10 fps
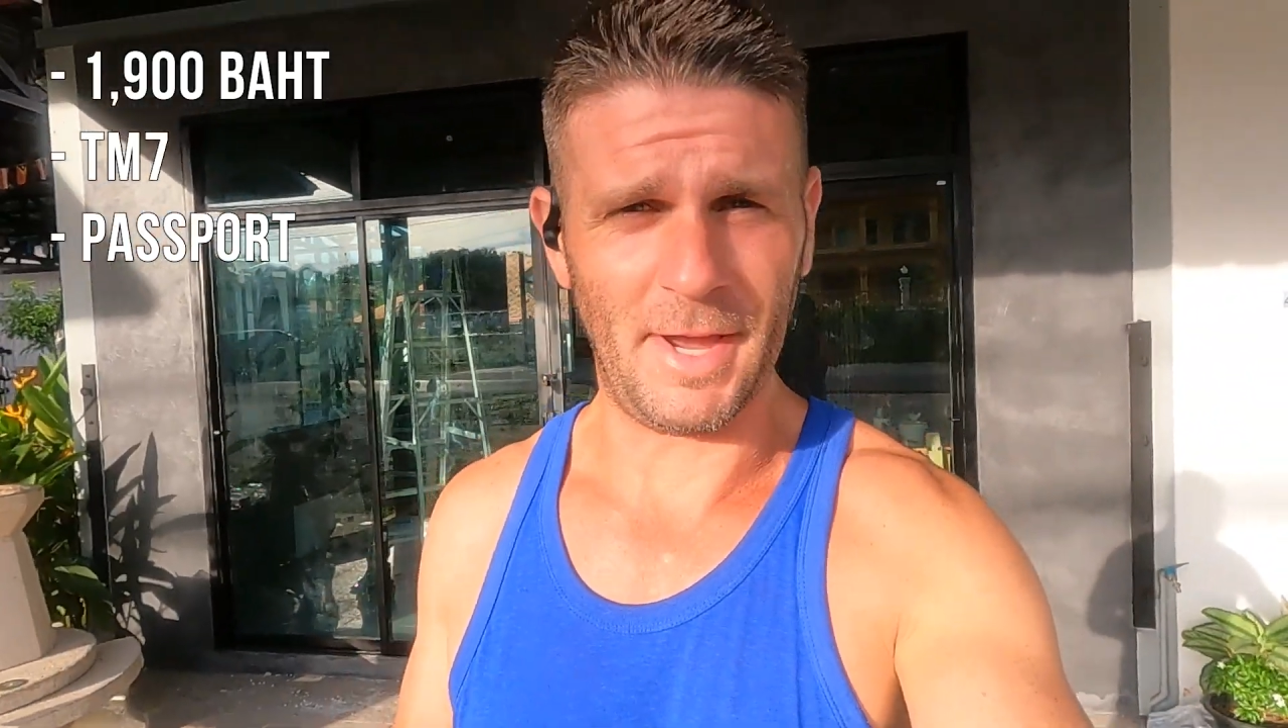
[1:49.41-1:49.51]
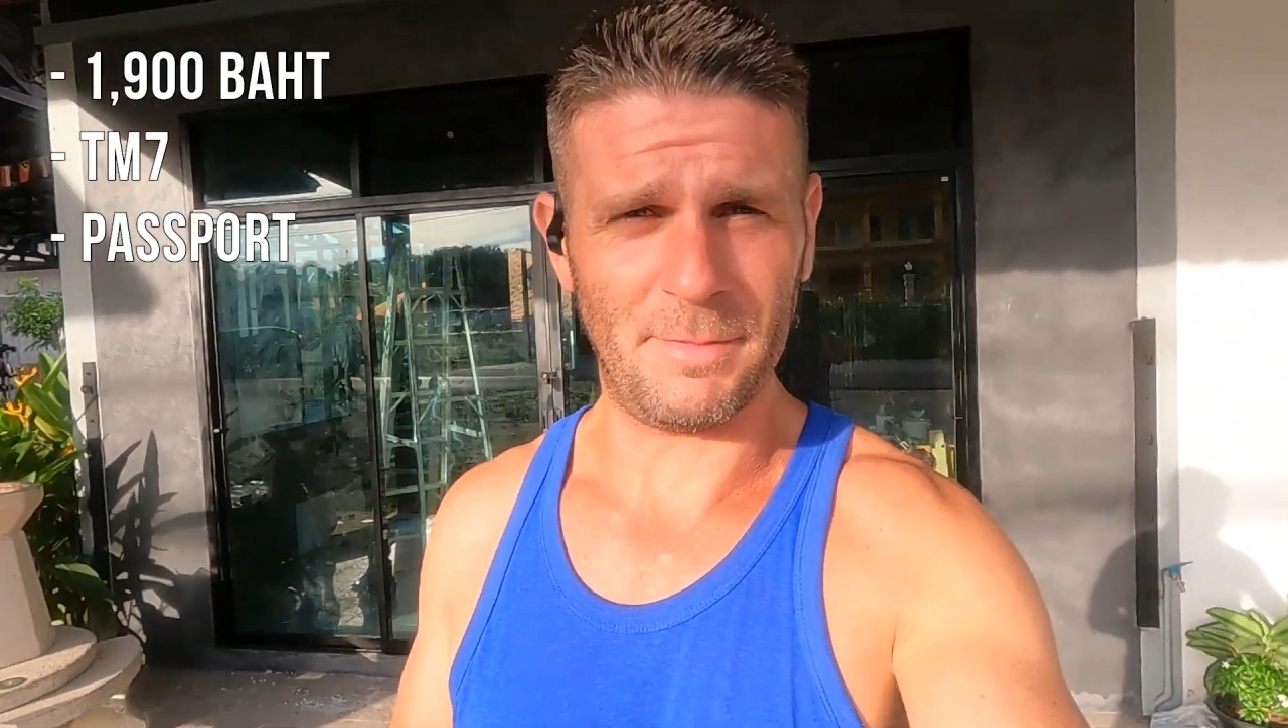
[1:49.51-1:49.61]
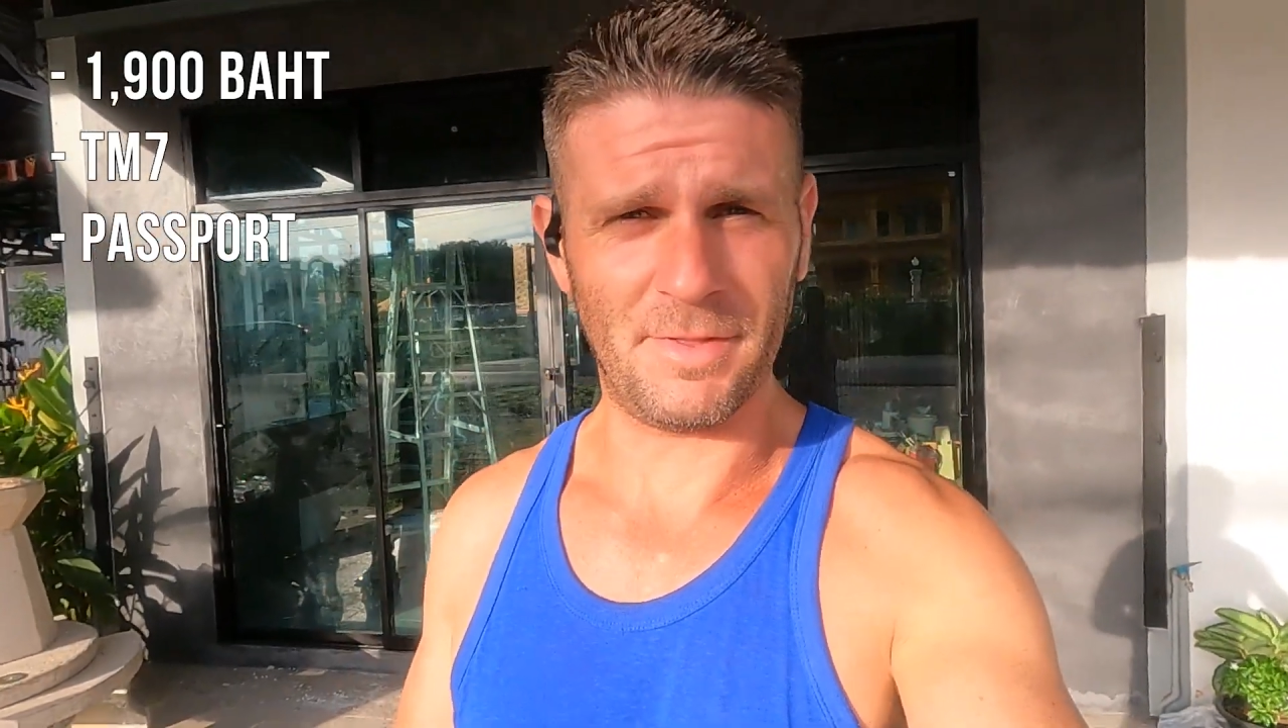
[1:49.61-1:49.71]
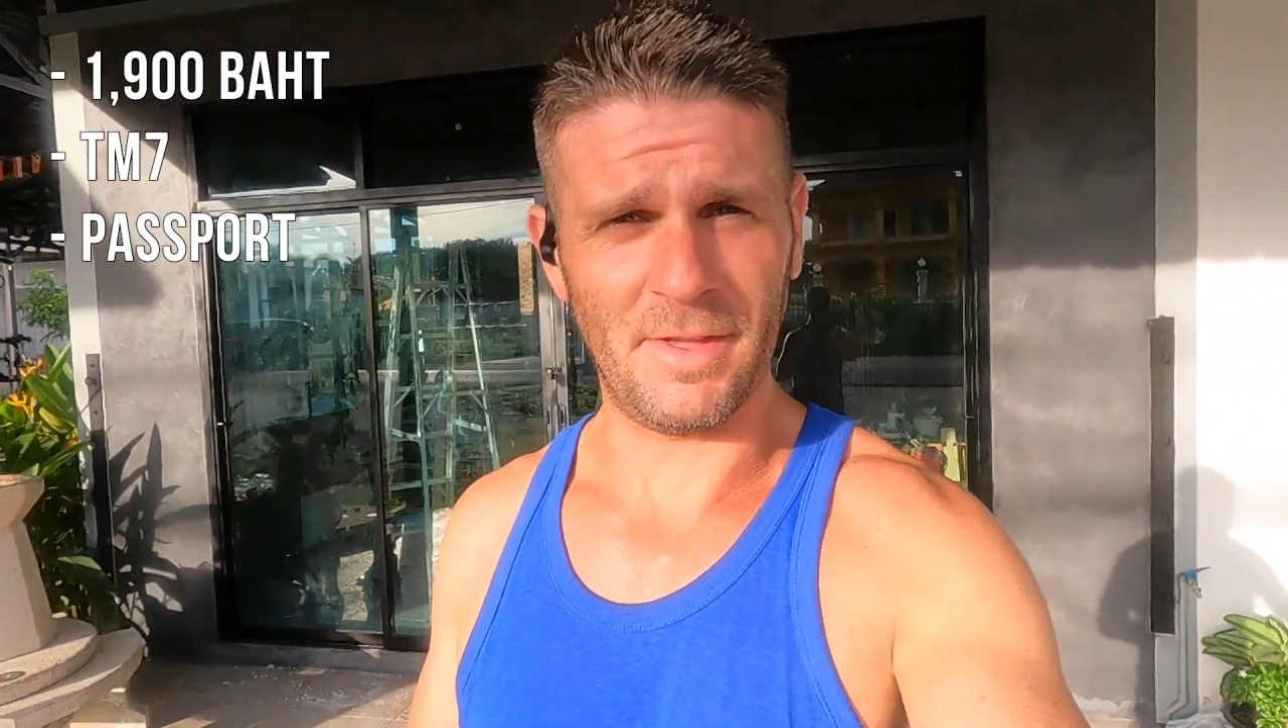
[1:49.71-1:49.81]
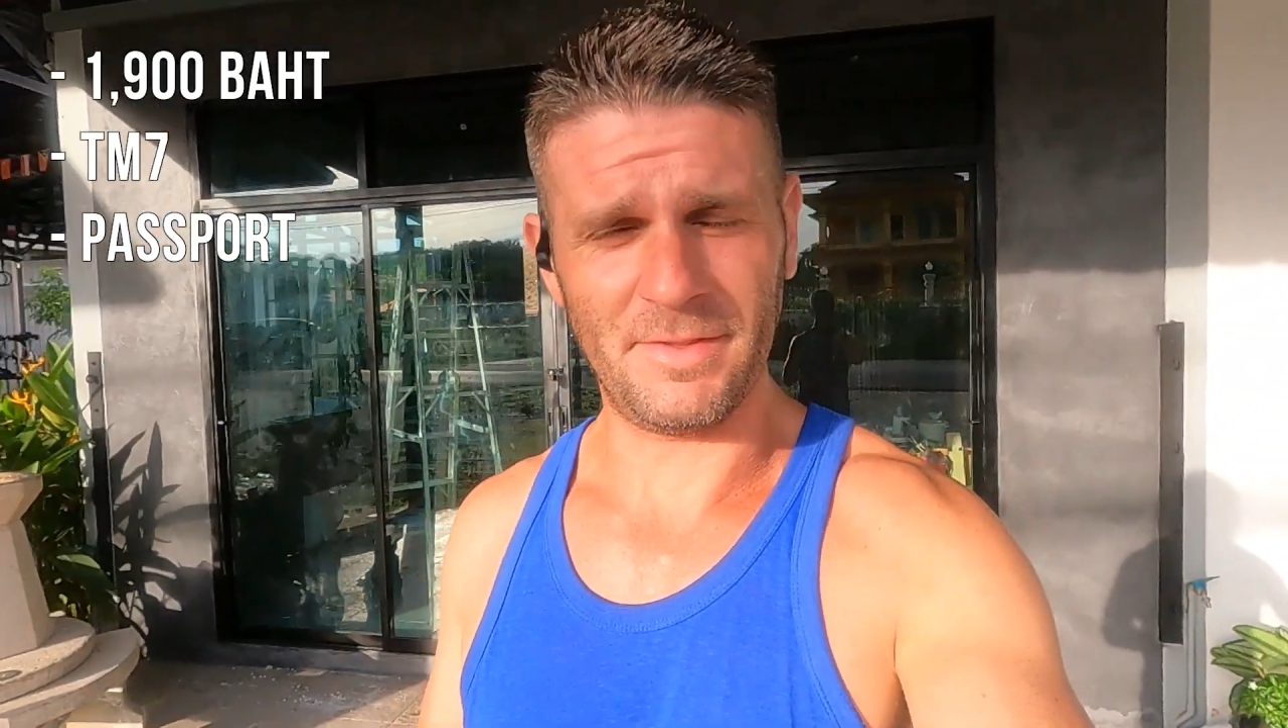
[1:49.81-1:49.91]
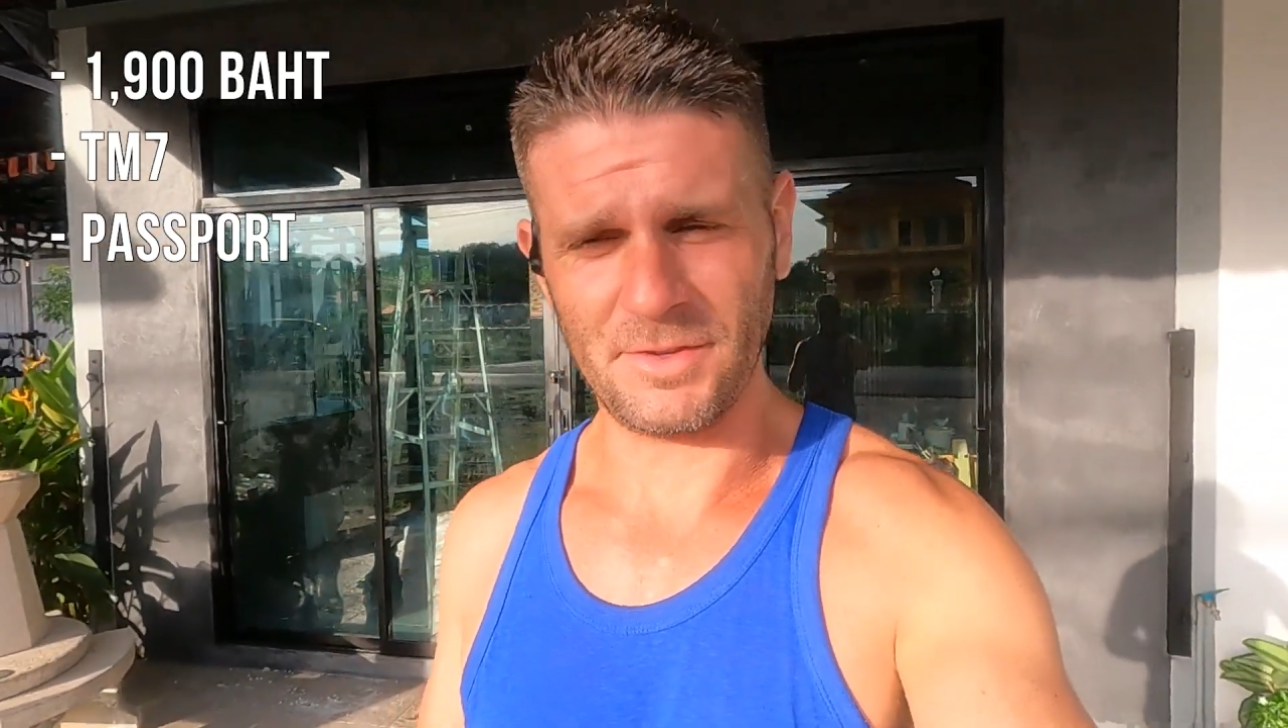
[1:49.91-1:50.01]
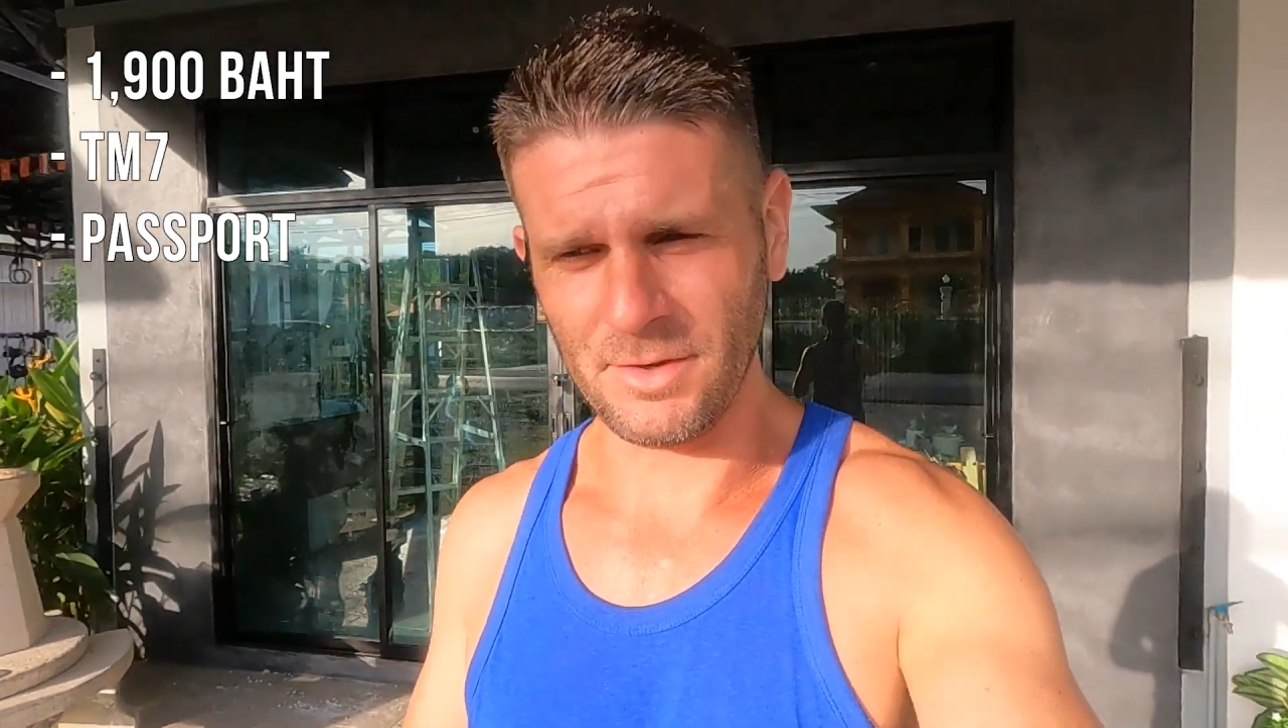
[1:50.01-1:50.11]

paper that